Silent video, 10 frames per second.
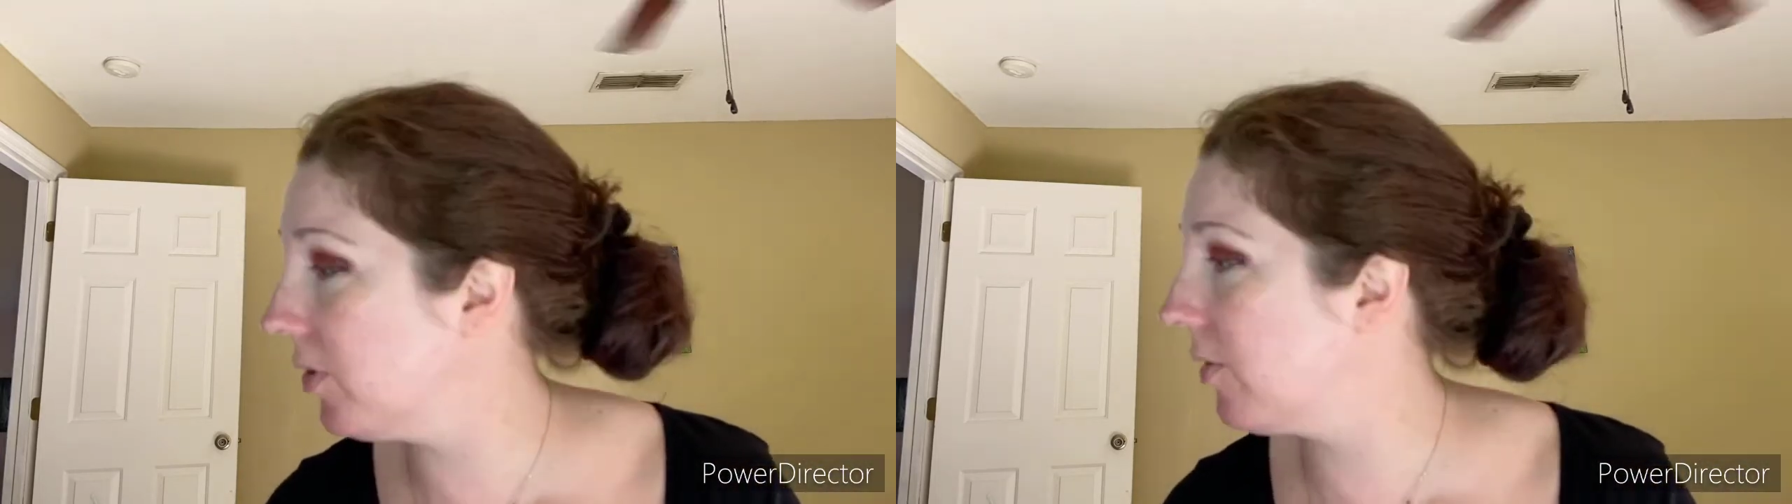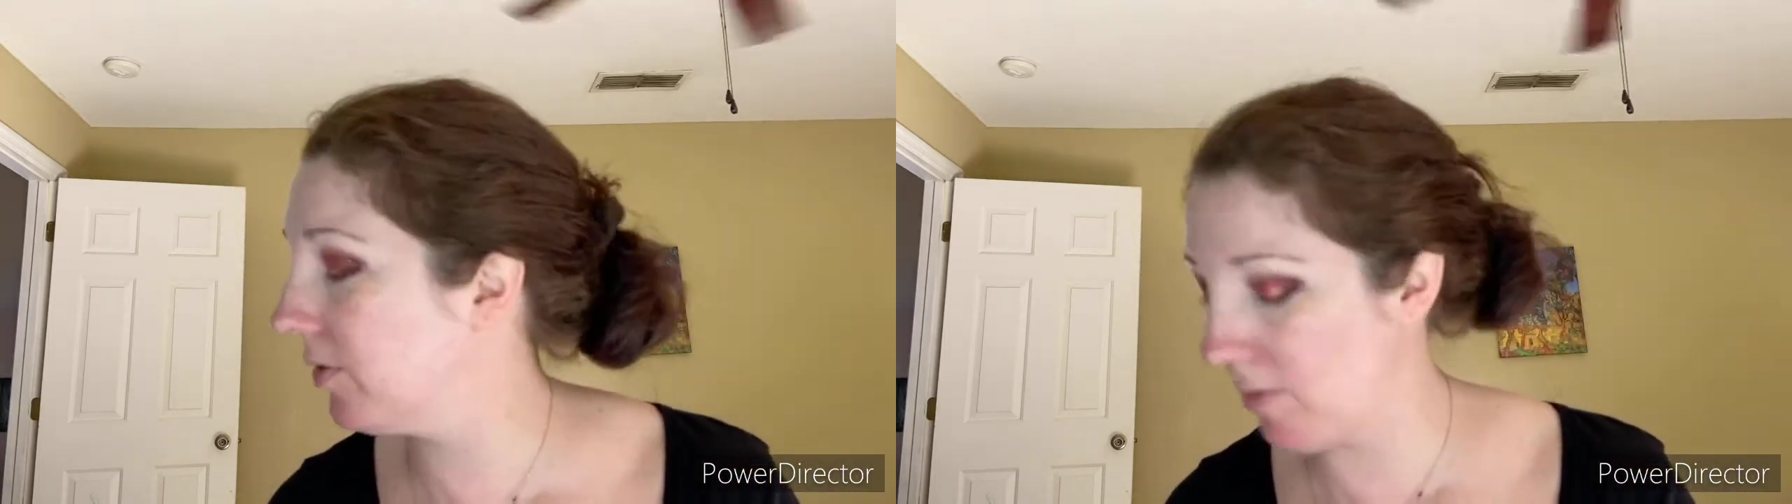
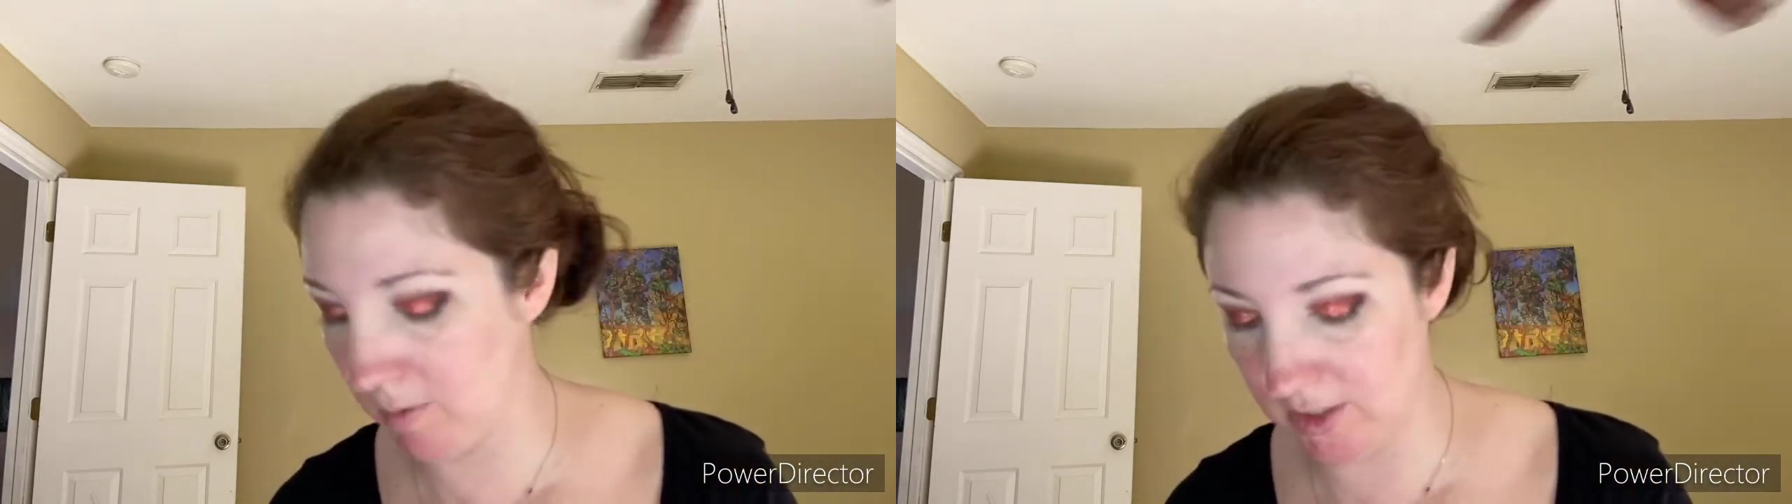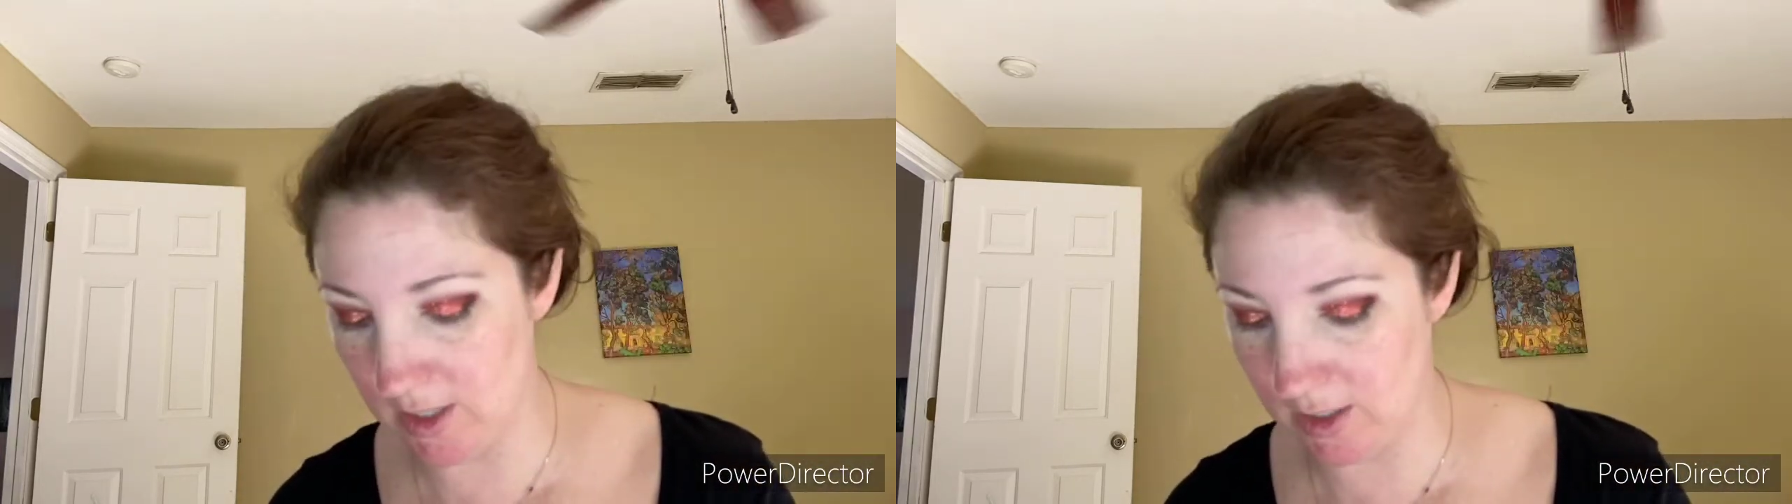play with
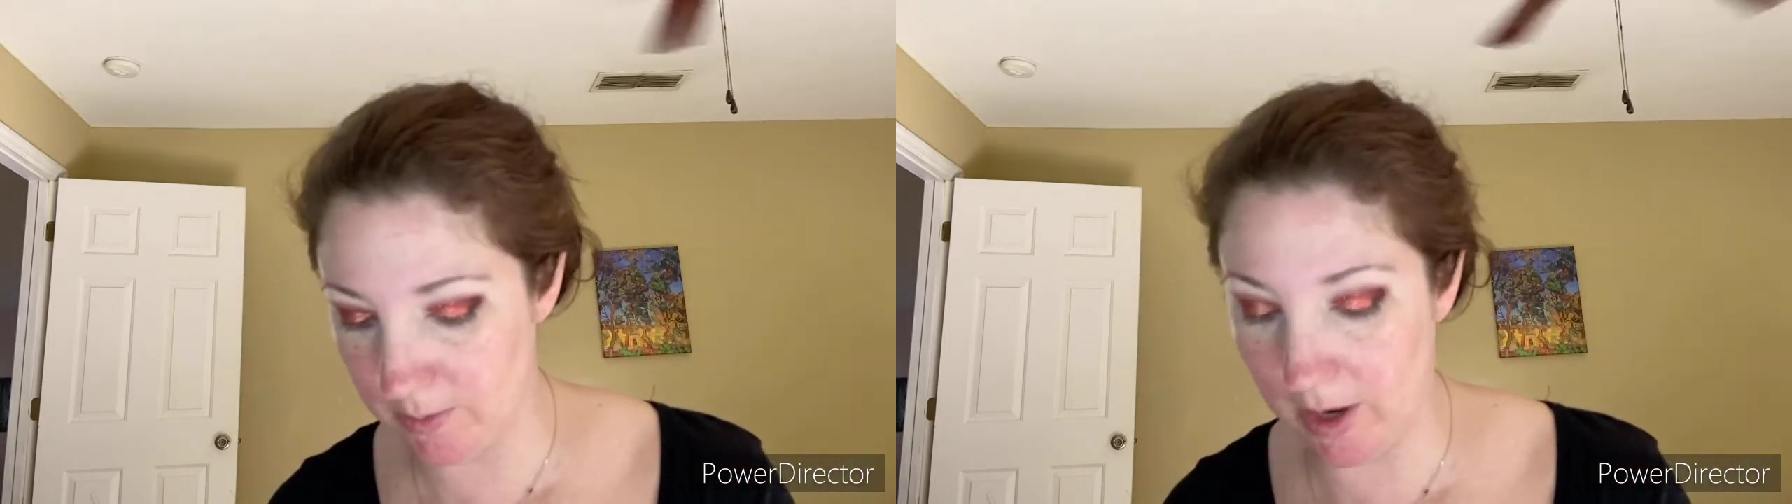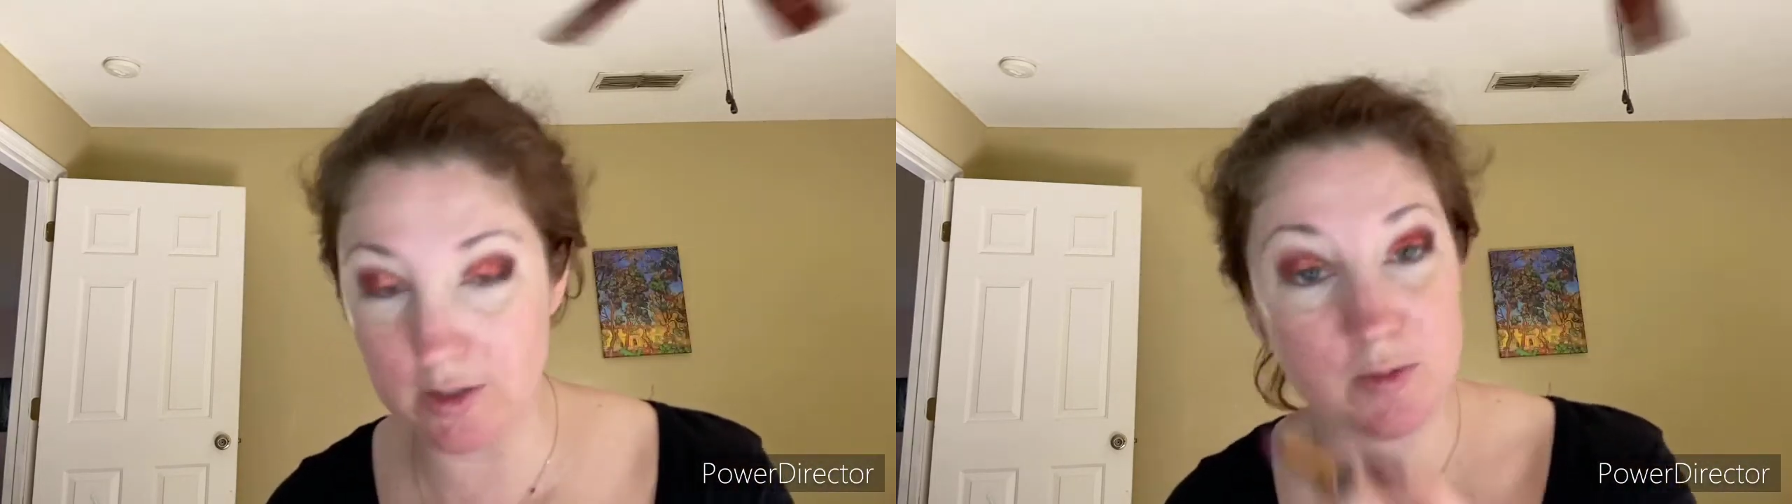mommy's
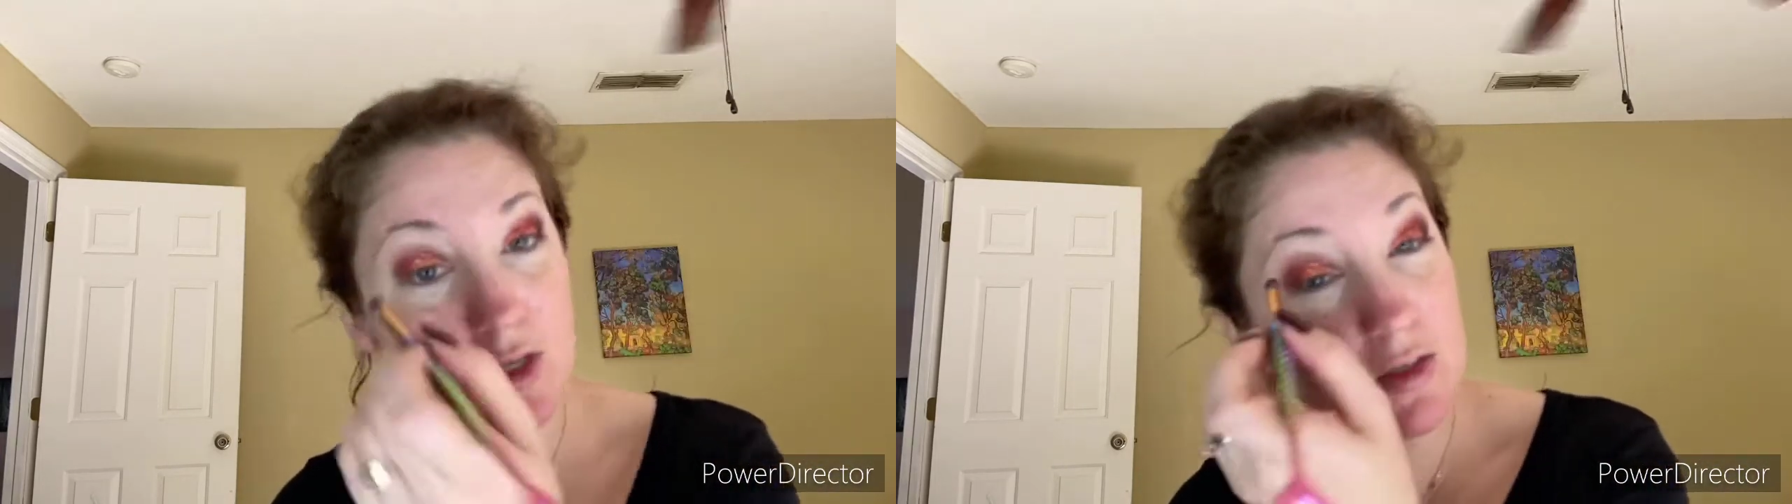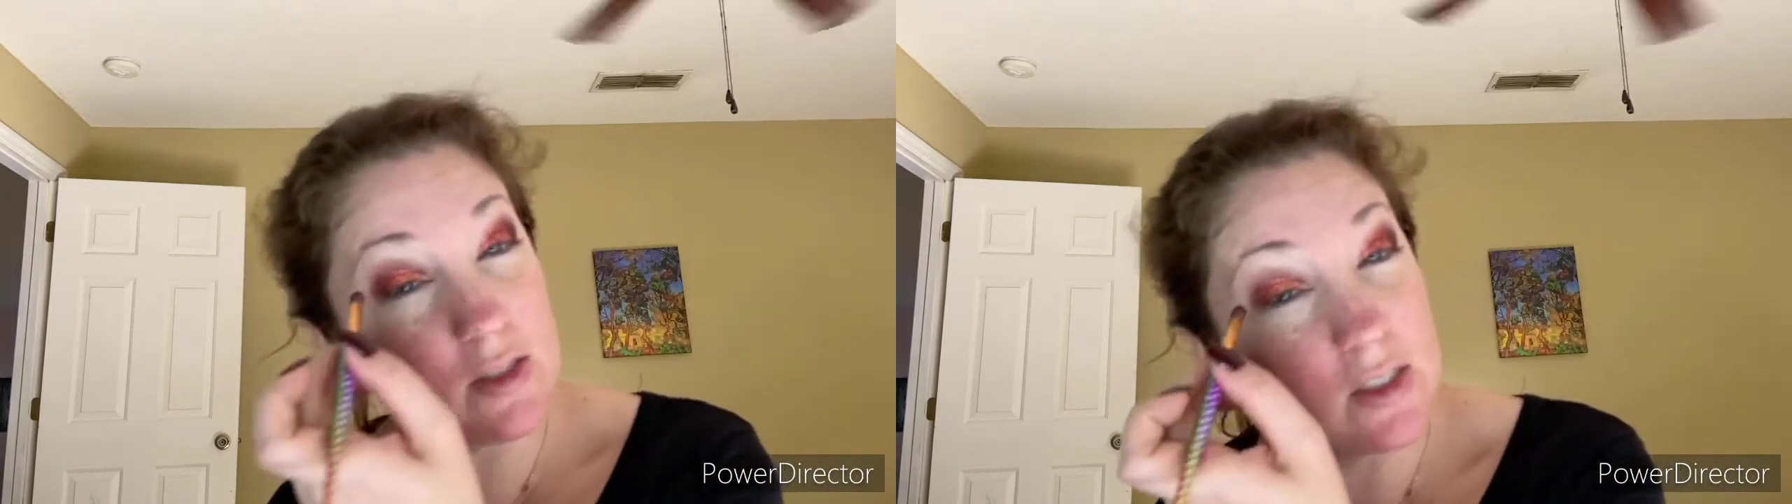Xbox,
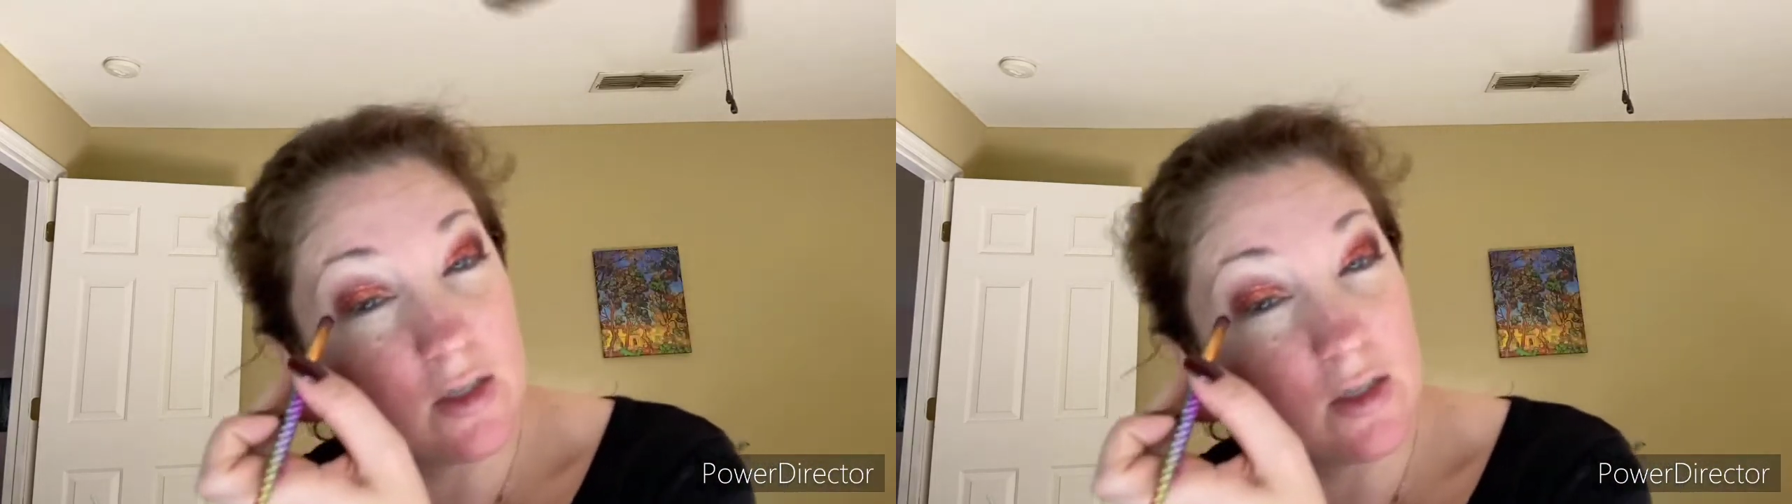please.